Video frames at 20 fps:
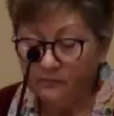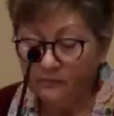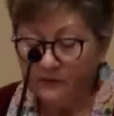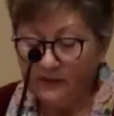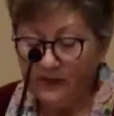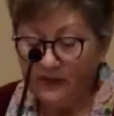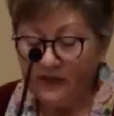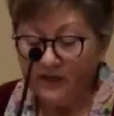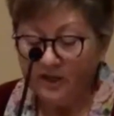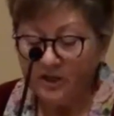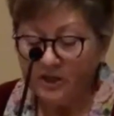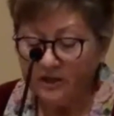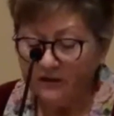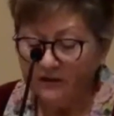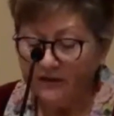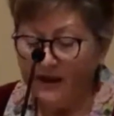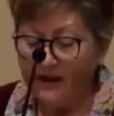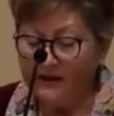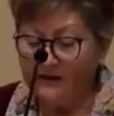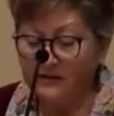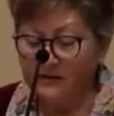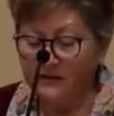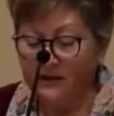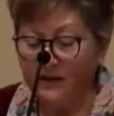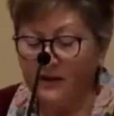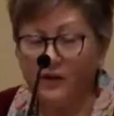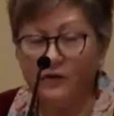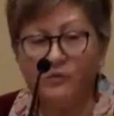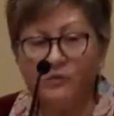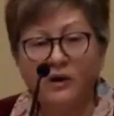I share that to let
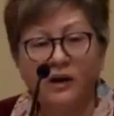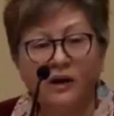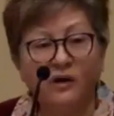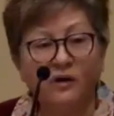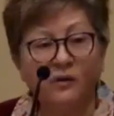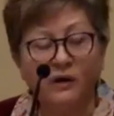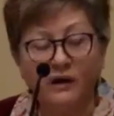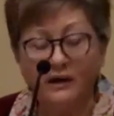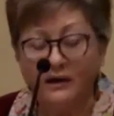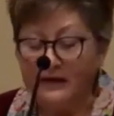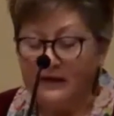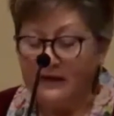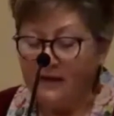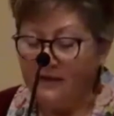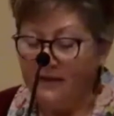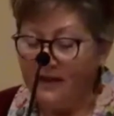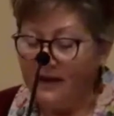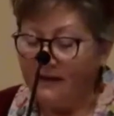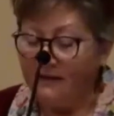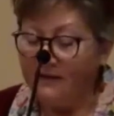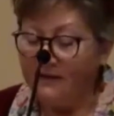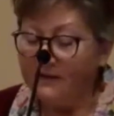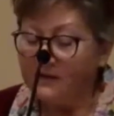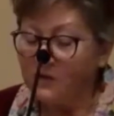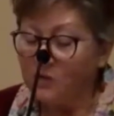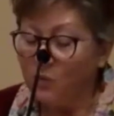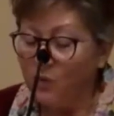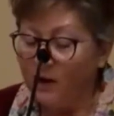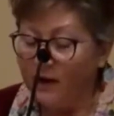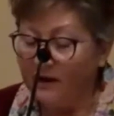you know that this
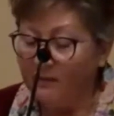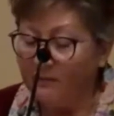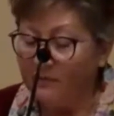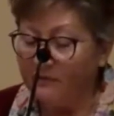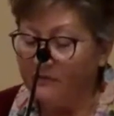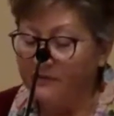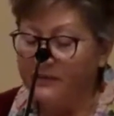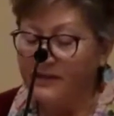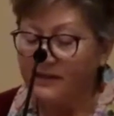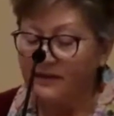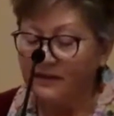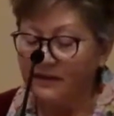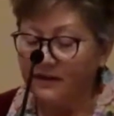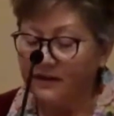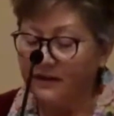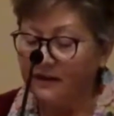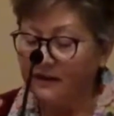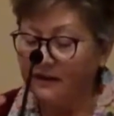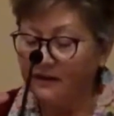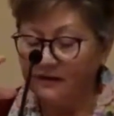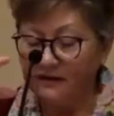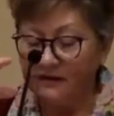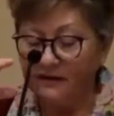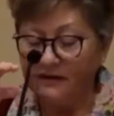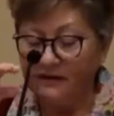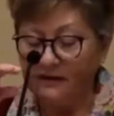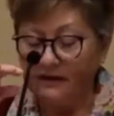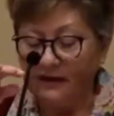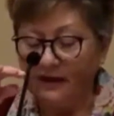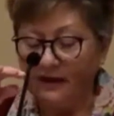web of dignity,
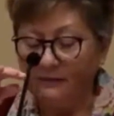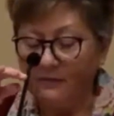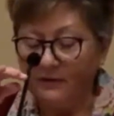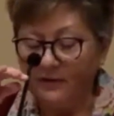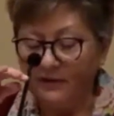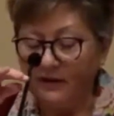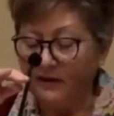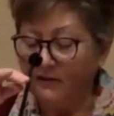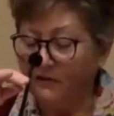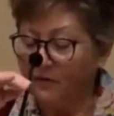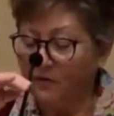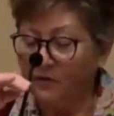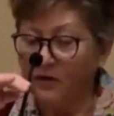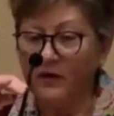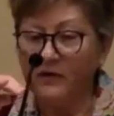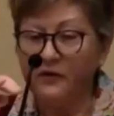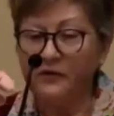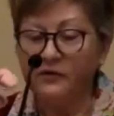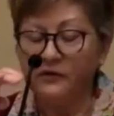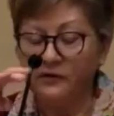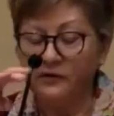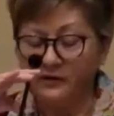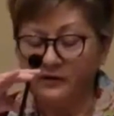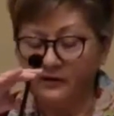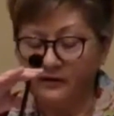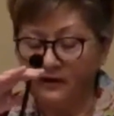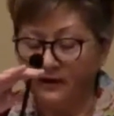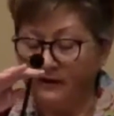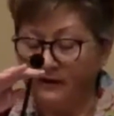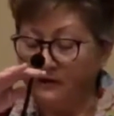empathy for others,
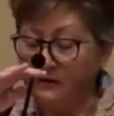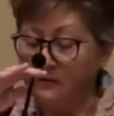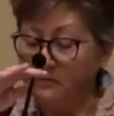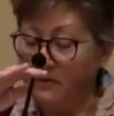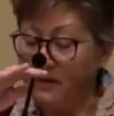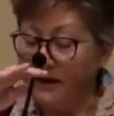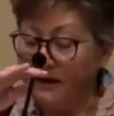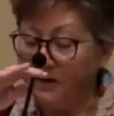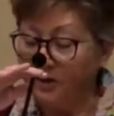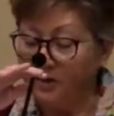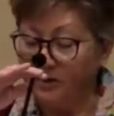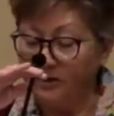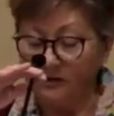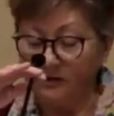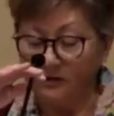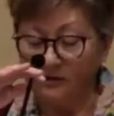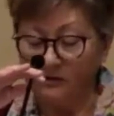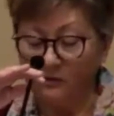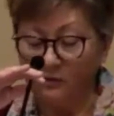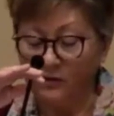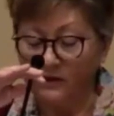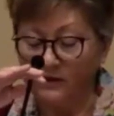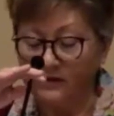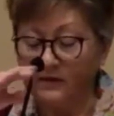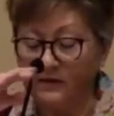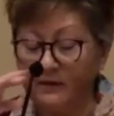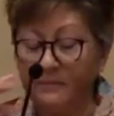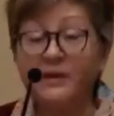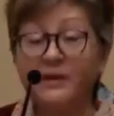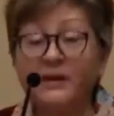and compassion was
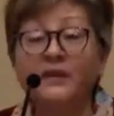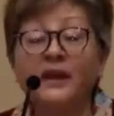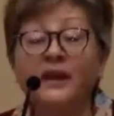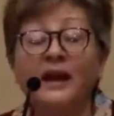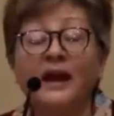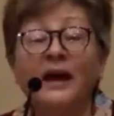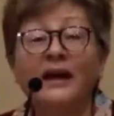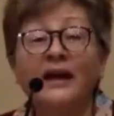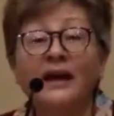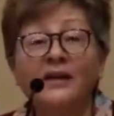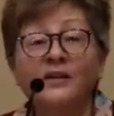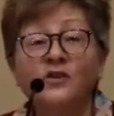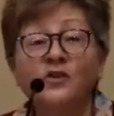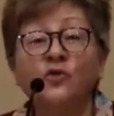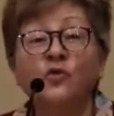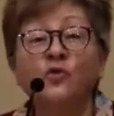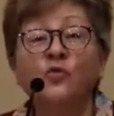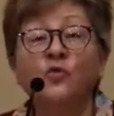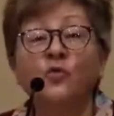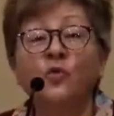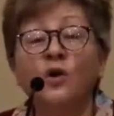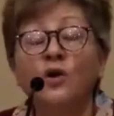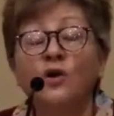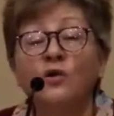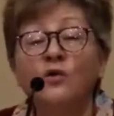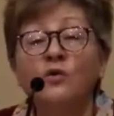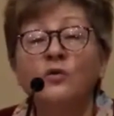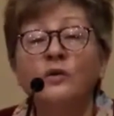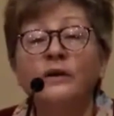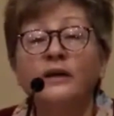something that I had to
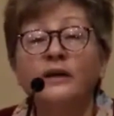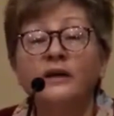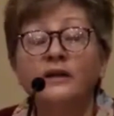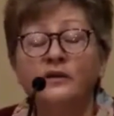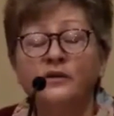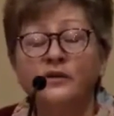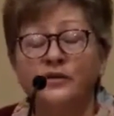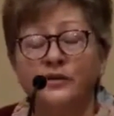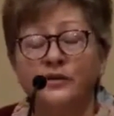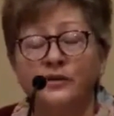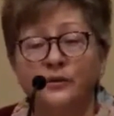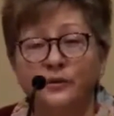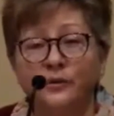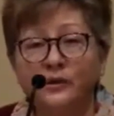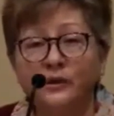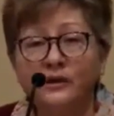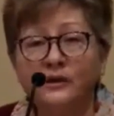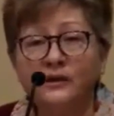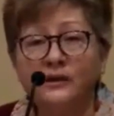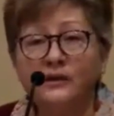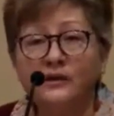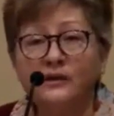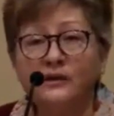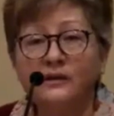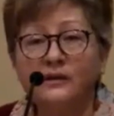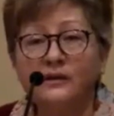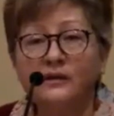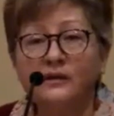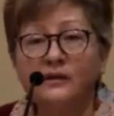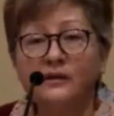grow into
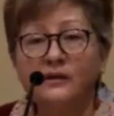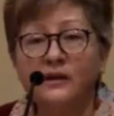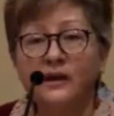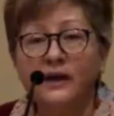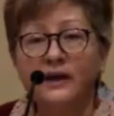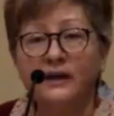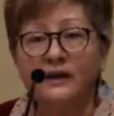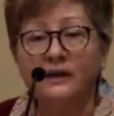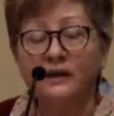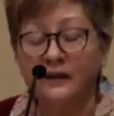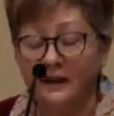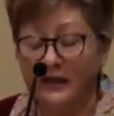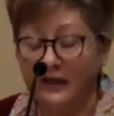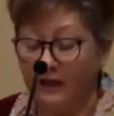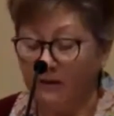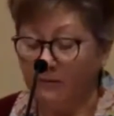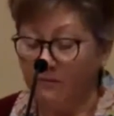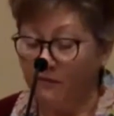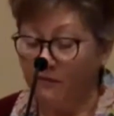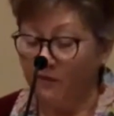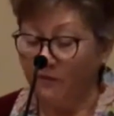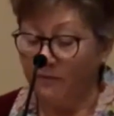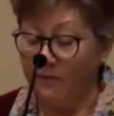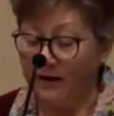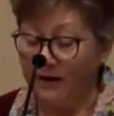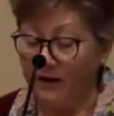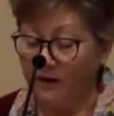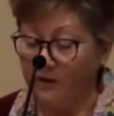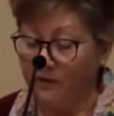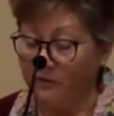and claim for my
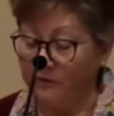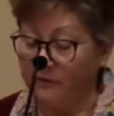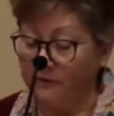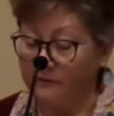own.